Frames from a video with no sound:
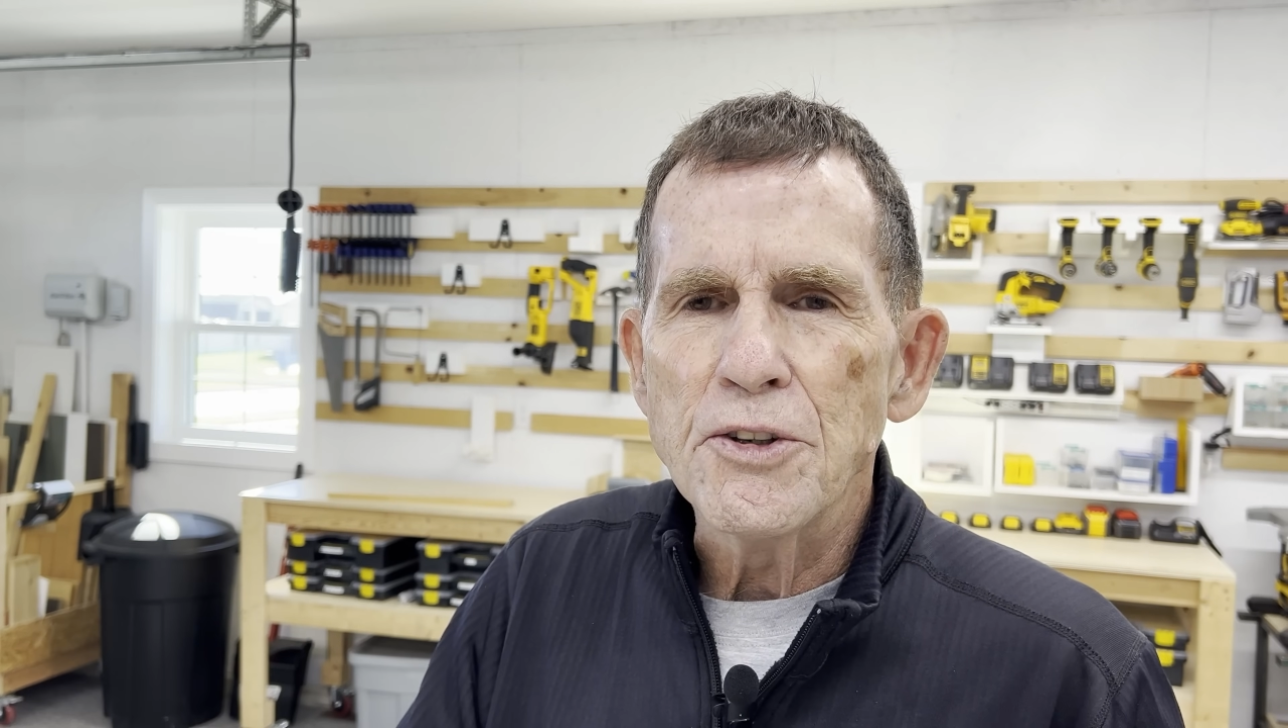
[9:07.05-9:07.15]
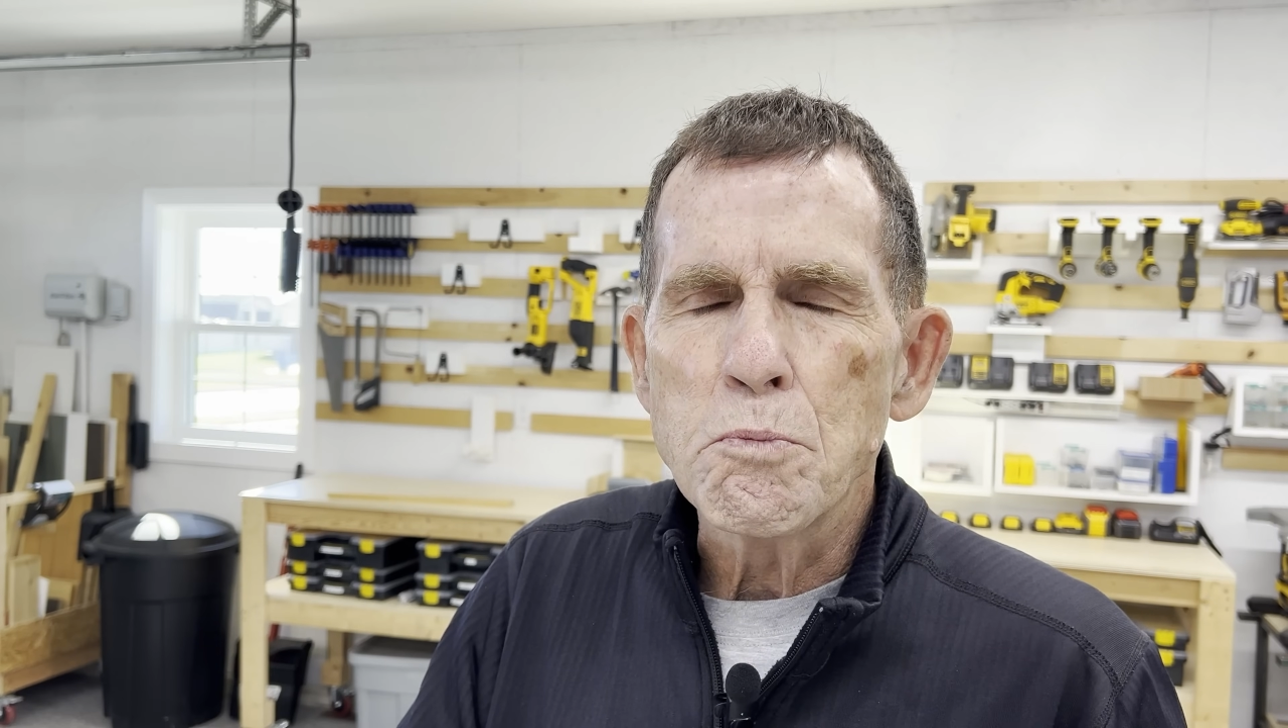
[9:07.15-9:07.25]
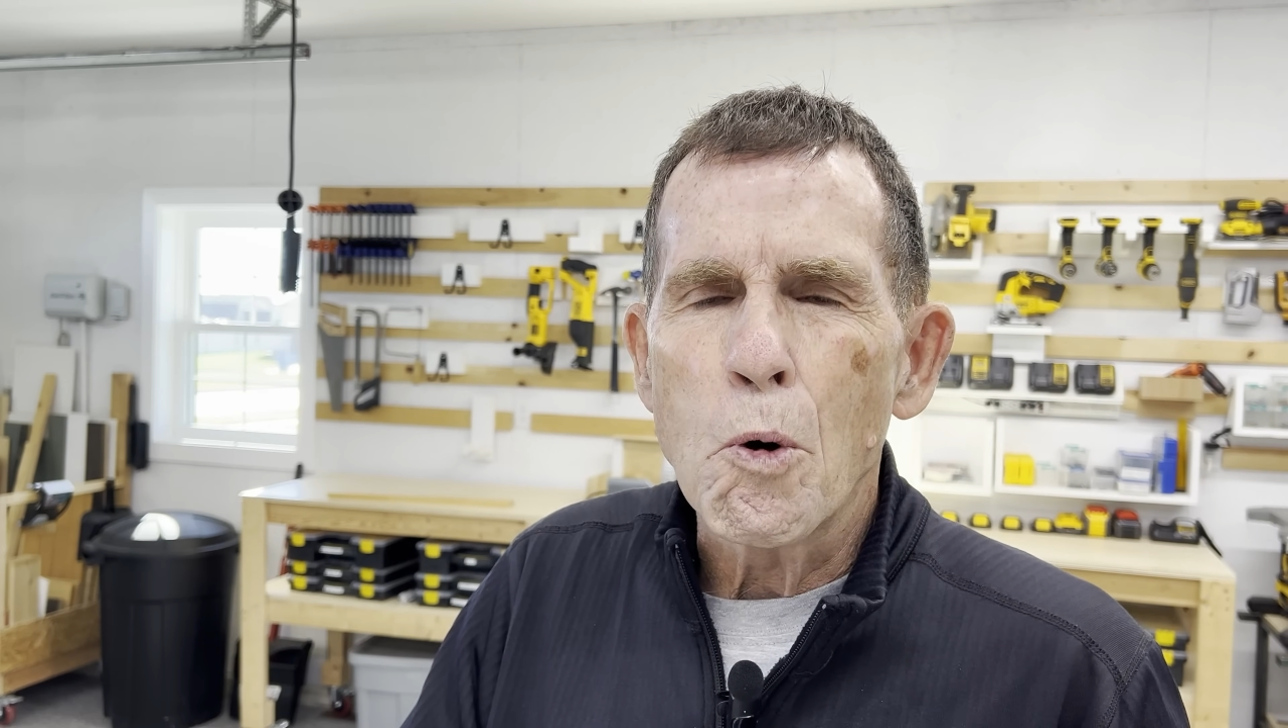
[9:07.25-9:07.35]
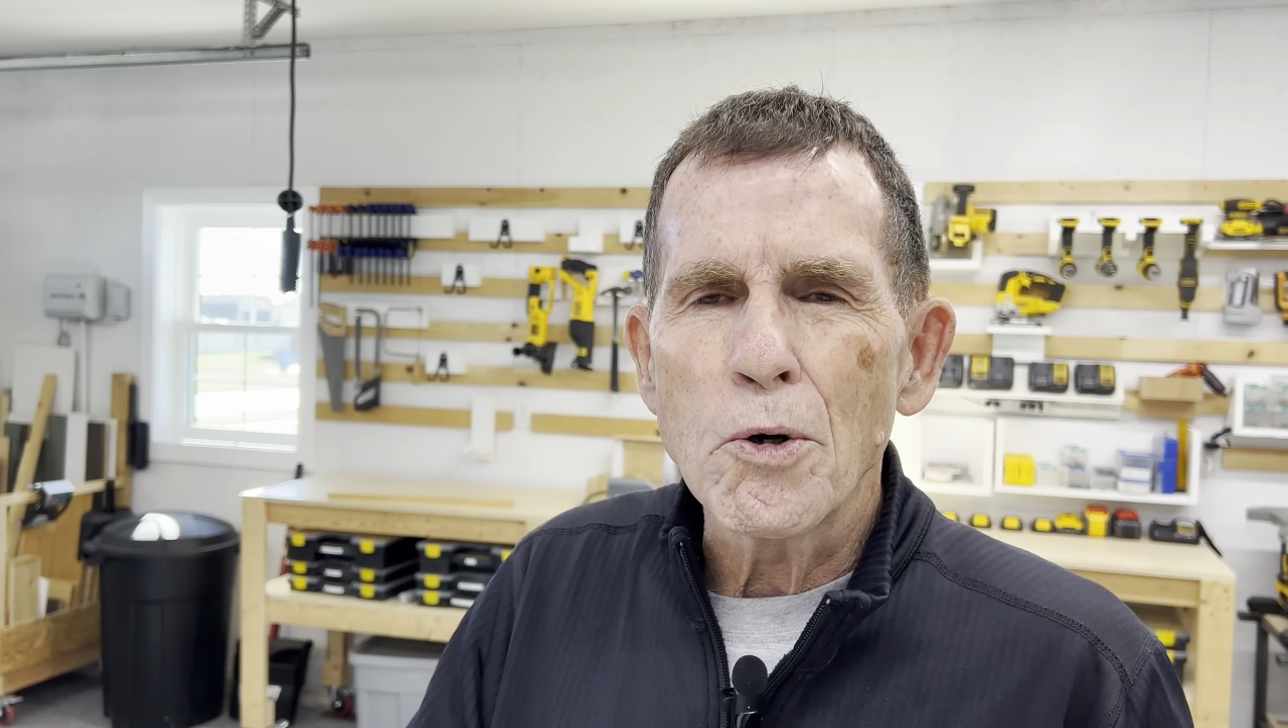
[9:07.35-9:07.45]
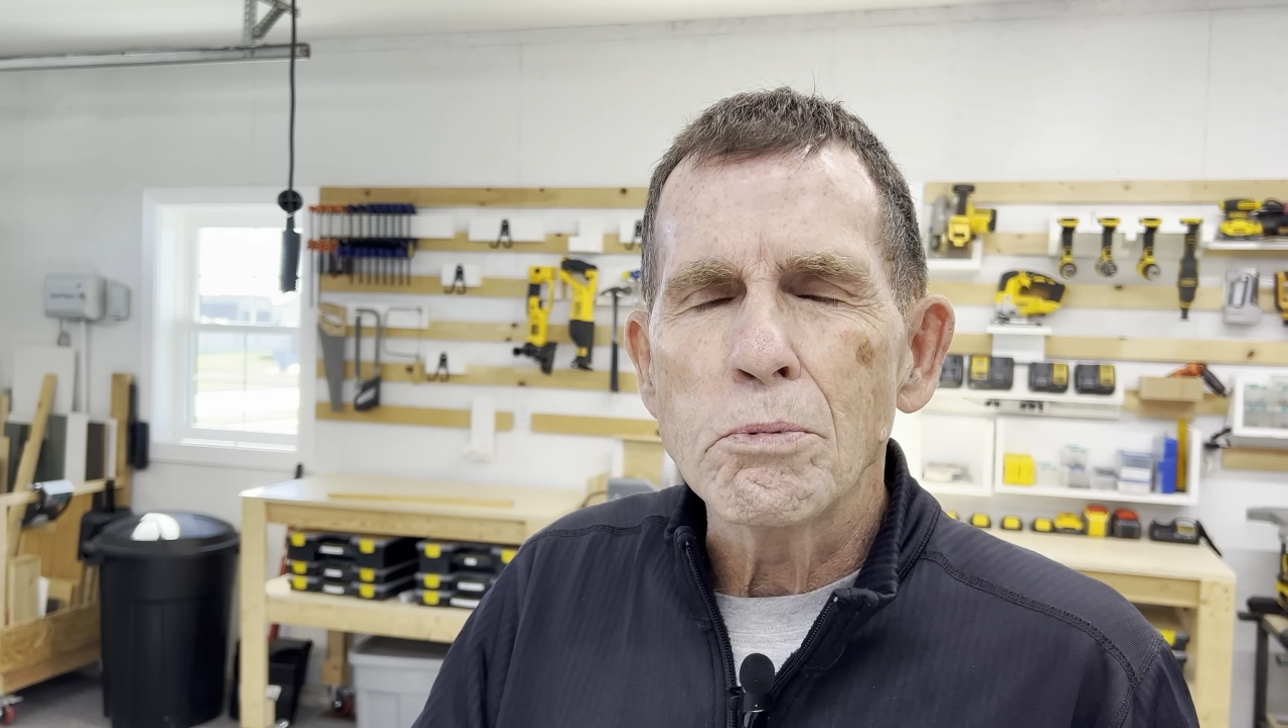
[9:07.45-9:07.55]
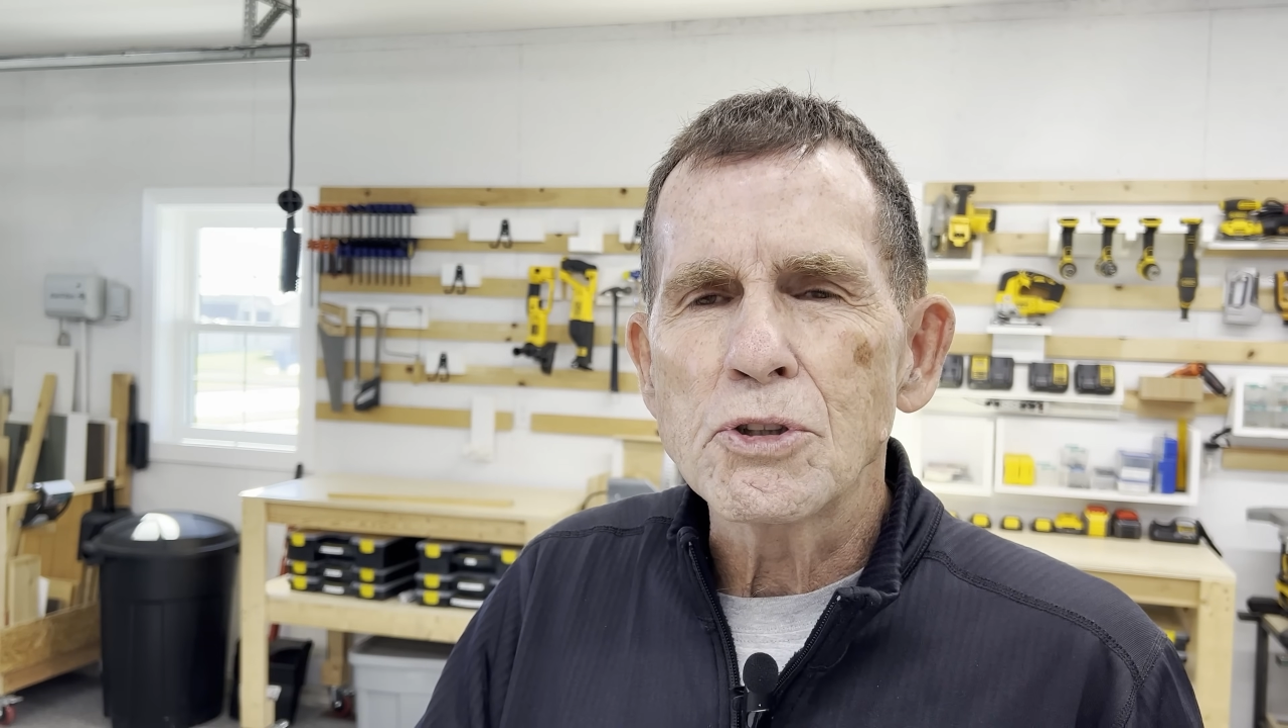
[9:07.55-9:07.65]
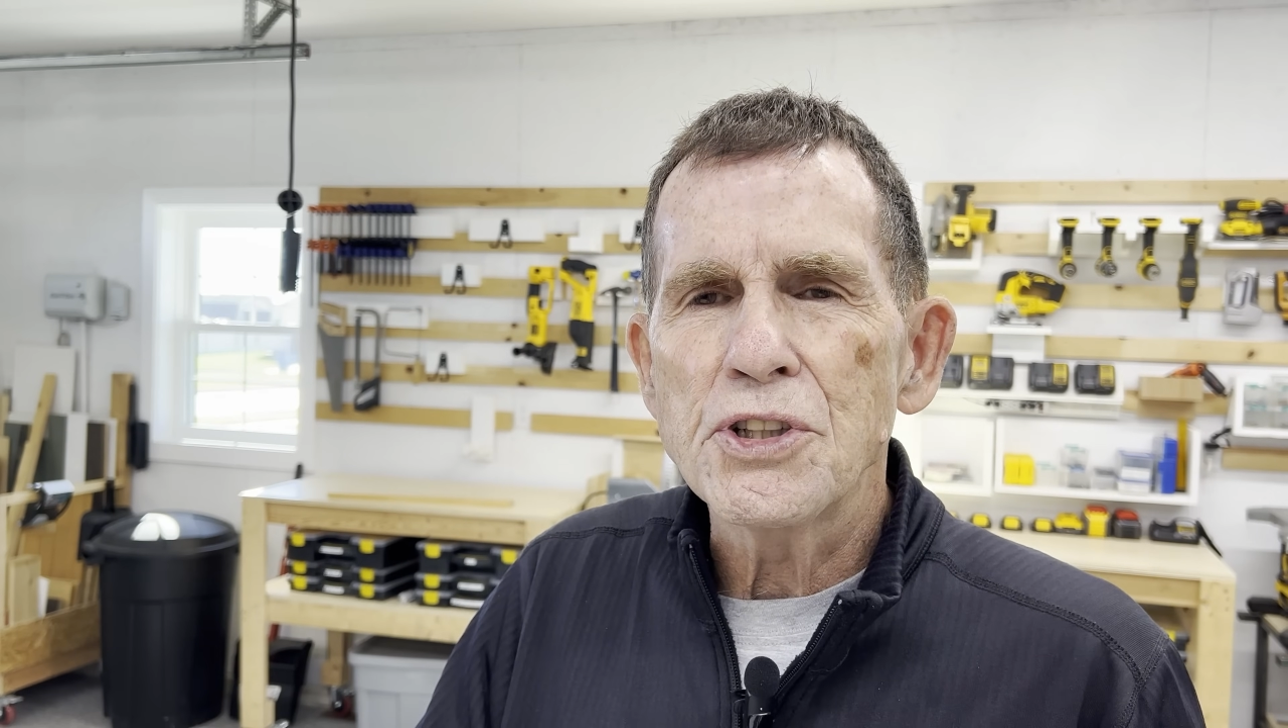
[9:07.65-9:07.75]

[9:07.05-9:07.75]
is portable